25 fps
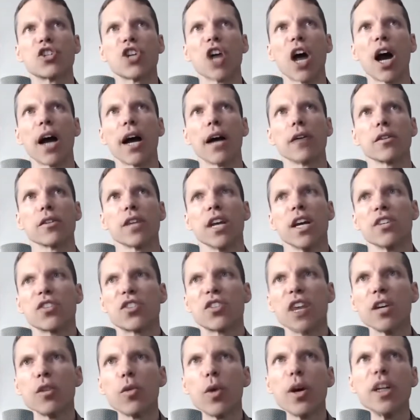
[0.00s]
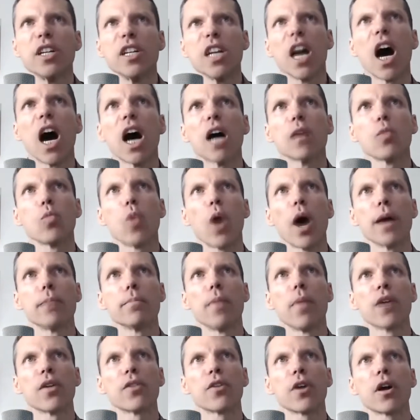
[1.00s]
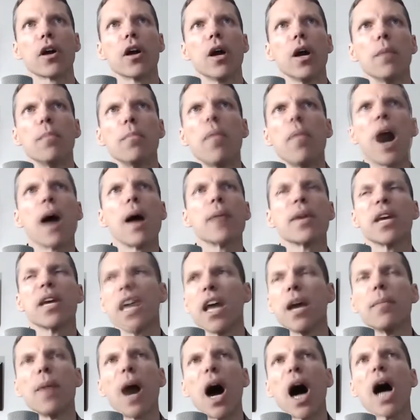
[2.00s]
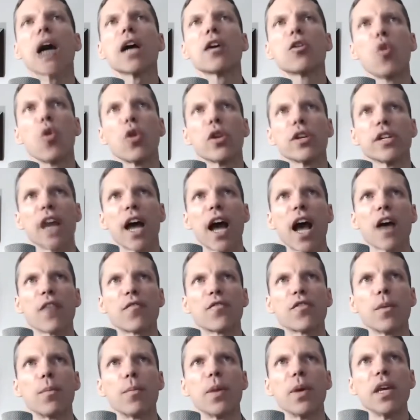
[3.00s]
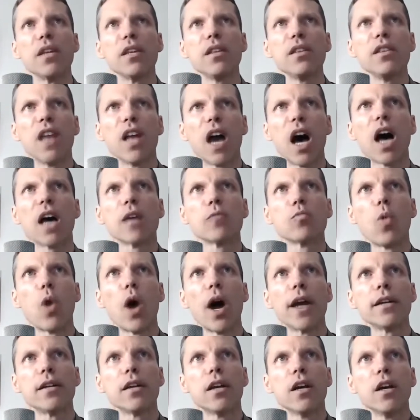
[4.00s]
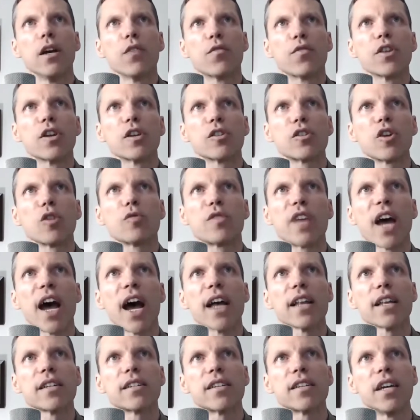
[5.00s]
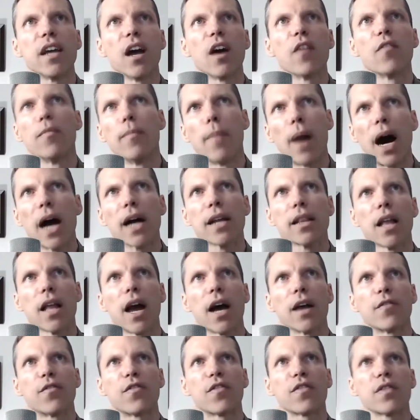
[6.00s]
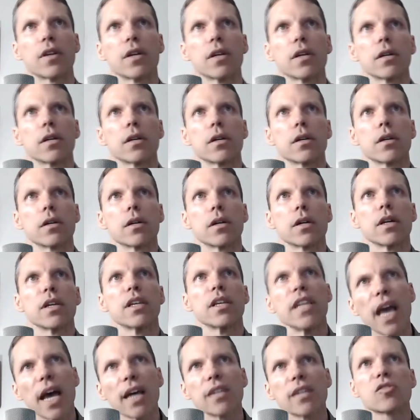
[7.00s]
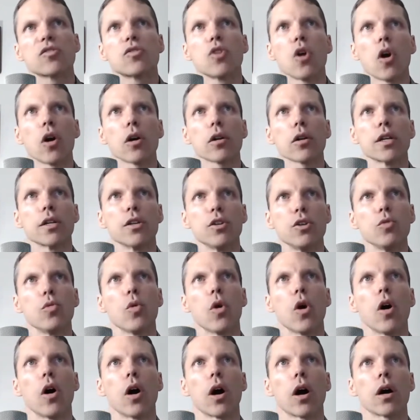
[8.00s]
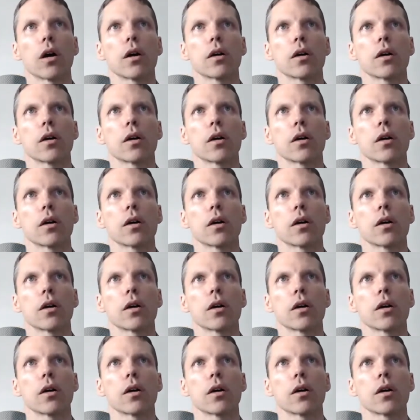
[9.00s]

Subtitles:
child say to a non-white mother, "Mommy, am I going to have to be non-white for the totality of my life?" "Yes, darling, you are."